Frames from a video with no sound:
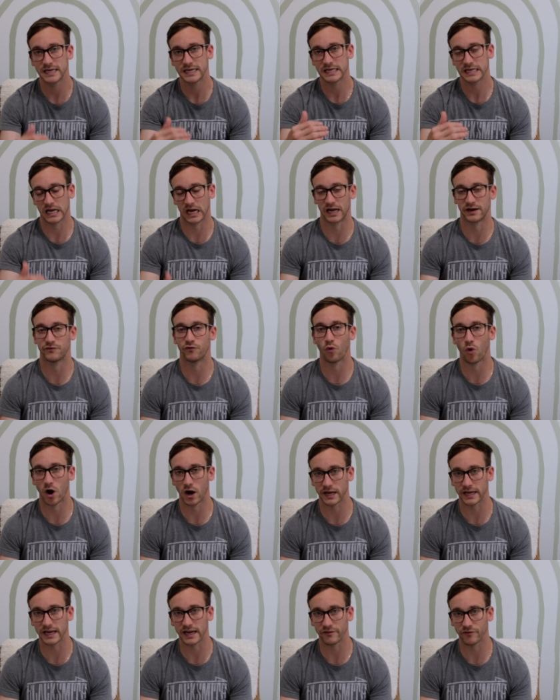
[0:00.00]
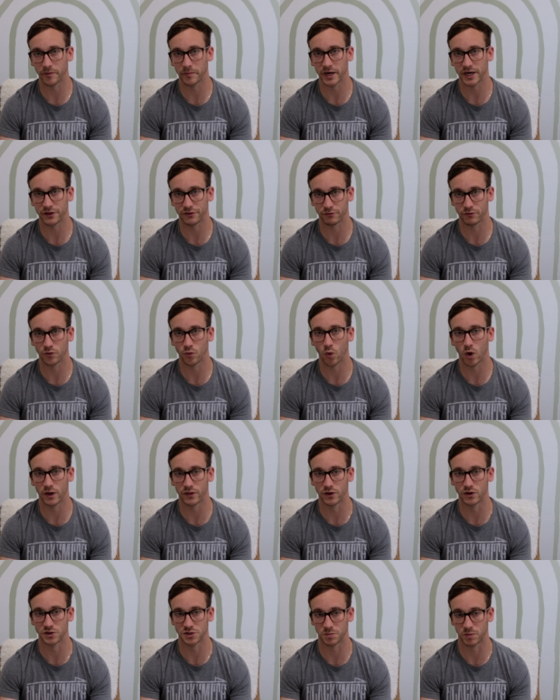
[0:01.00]
kind of walking everybody through what
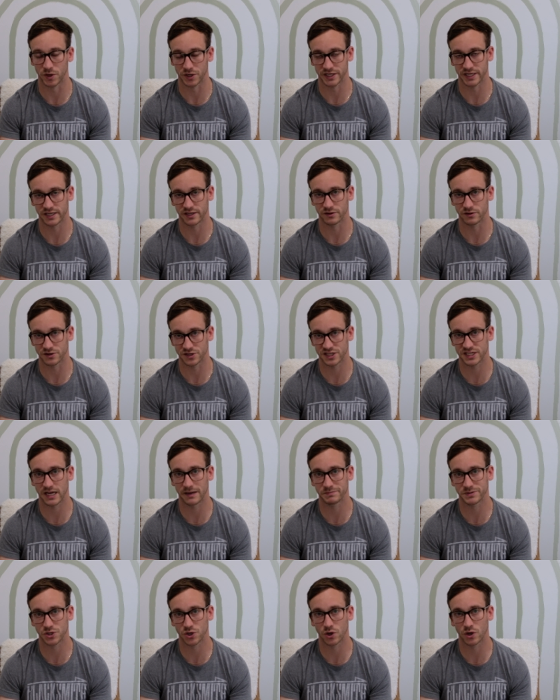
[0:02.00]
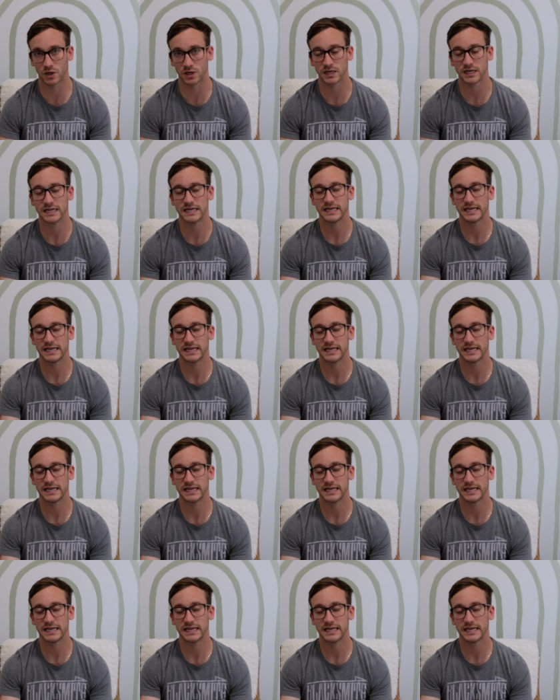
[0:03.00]
those particular steps are.